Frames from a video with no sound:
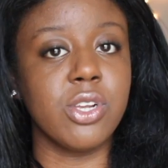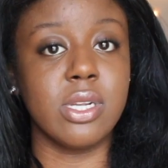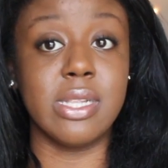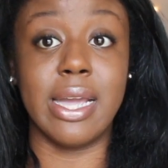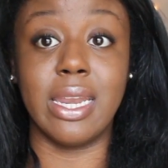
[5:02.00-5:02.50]
sure
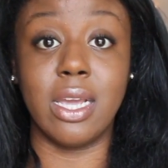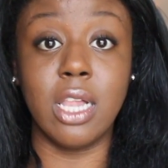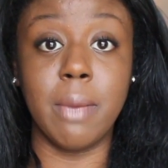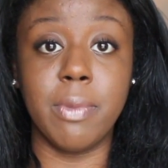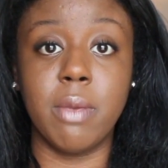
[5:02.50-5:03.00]
that it's not getting
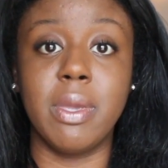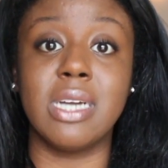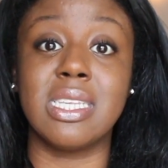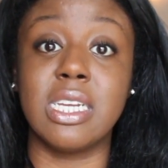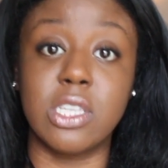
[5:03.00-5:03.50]
clumpy
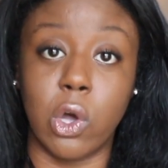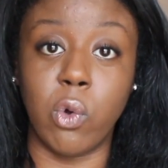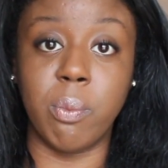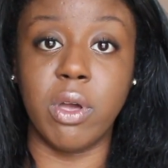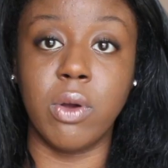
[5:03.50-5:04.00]
because it is
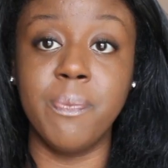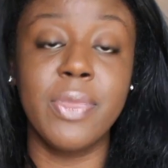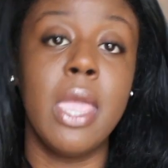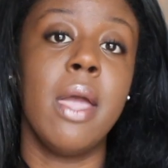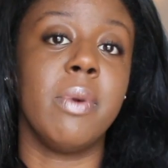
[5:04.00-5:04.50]
oatmeal.
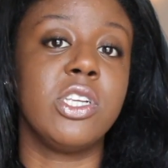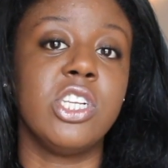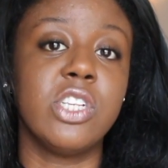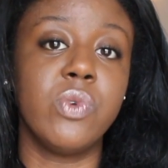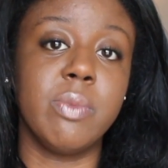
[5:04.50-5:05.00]
but
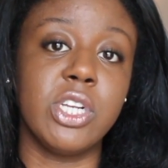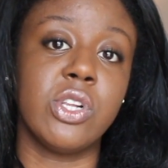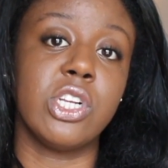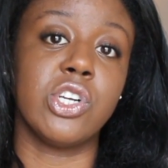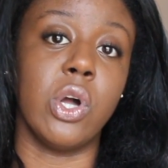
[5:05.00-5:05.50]
you just want to make
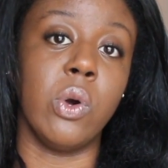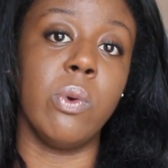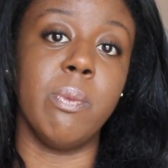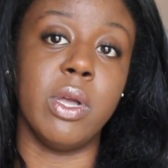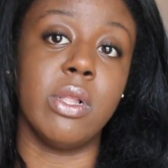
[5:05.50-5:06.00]
sure that your
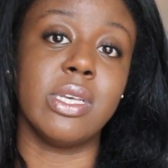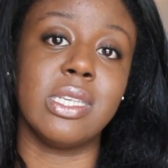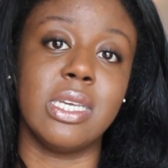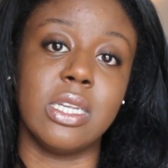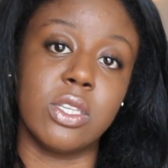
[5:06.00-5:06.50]
oatmeal
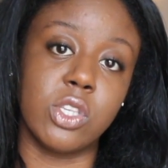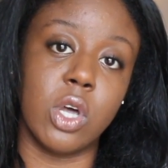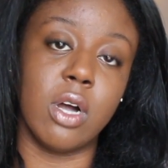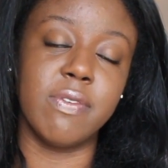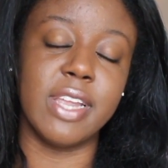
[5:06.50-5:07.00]
is getting
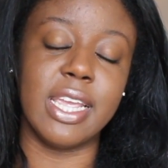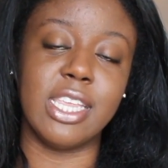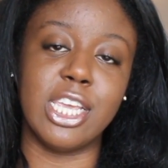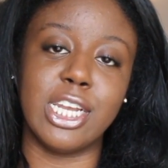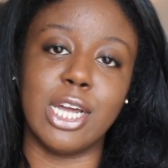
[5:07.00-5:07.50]
soft
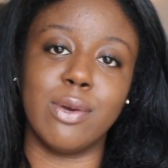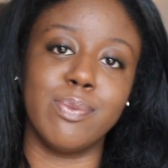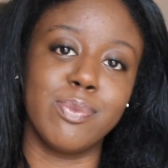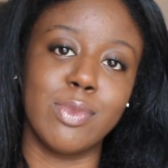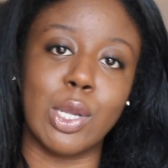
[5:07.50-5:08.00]
and getting out
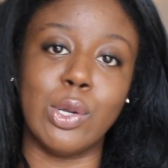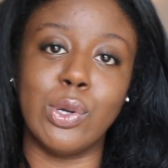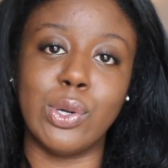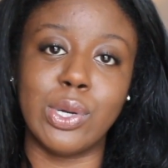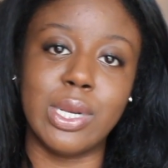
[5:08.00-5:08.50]

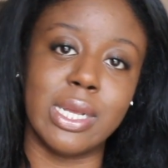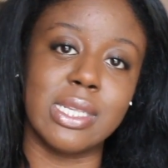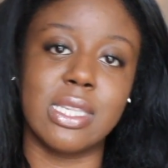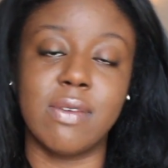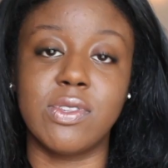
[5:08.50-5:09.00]
good
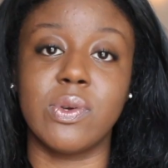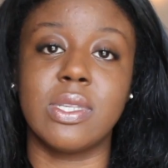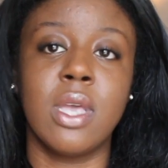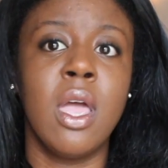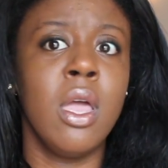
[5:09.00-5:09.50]
and stuff.
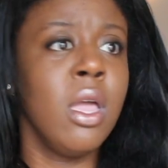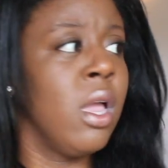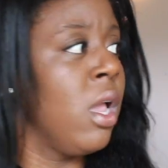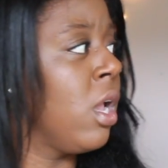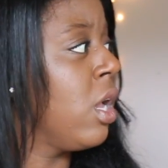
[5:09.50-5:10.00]
So it's,
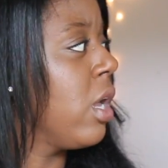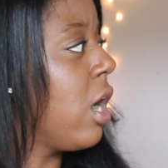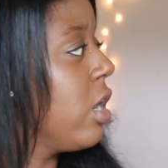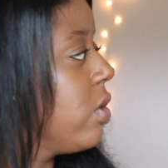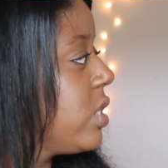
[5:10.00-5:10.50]

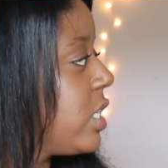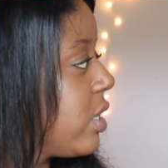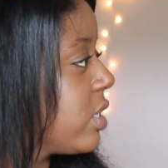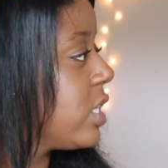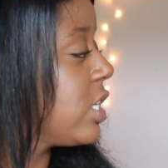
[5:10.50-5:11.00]
are you
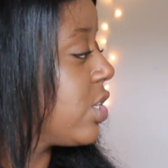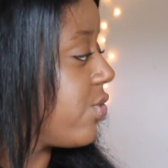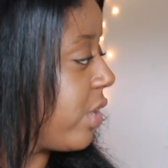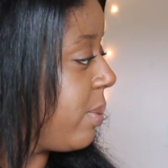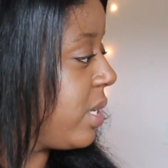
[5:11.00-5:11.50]
seriously
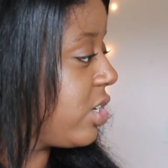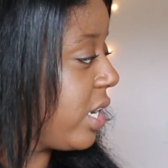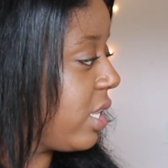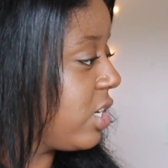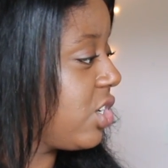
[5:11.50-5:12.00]
screaming,
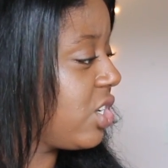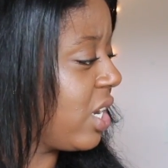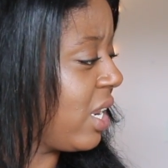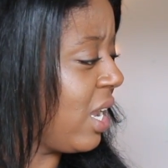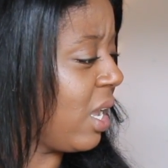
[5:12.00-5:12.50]
Jalen?
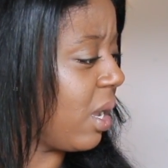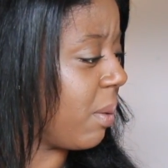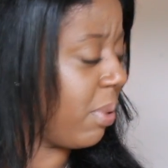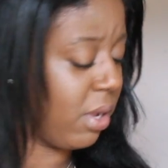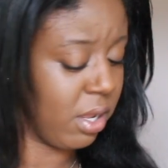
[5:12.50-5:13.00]
Shut
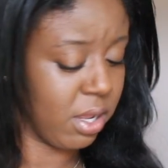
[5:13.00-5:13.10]
up.